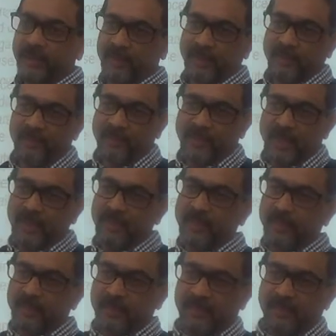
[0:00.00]
inside
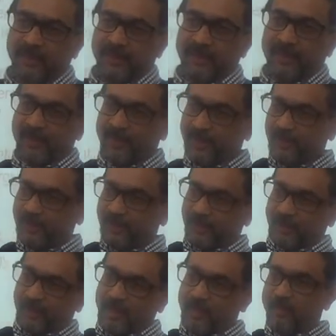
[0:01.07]
it and
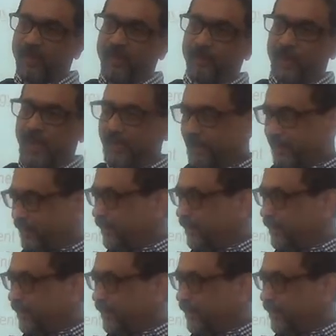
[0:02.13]
covered by